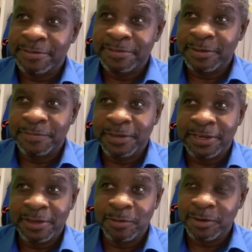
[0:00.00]
you never know if you
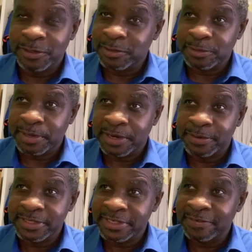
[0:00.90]
can hold on to those
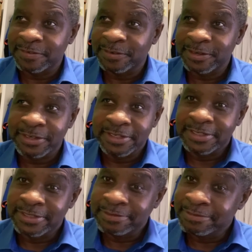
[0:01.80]
powers and stuff. Or
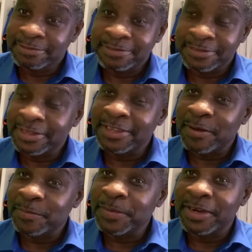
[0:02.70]

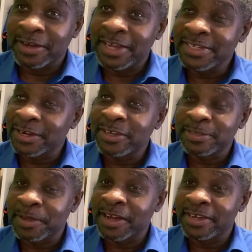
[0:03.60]
that would be an, that's an
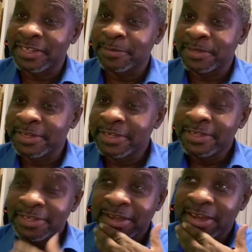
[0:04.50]
awesome concept,
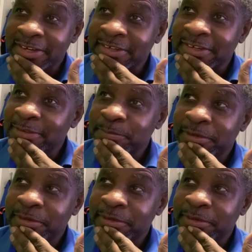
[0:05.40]
actually.